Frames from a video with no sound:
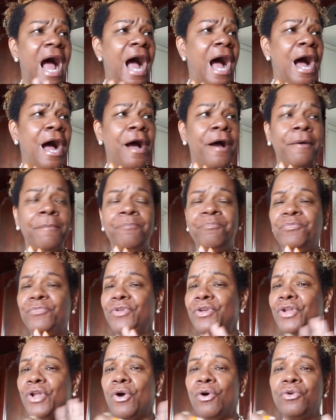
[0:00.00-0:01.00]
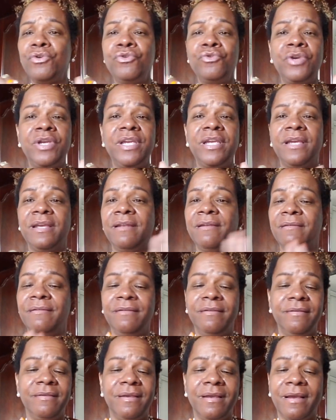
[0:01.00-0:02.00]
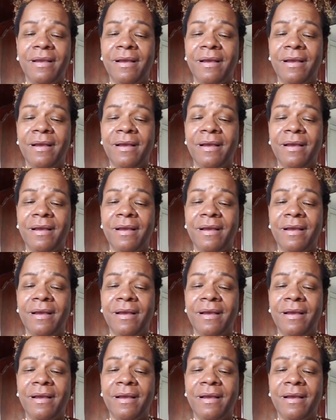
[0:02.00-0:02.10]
You know, you can,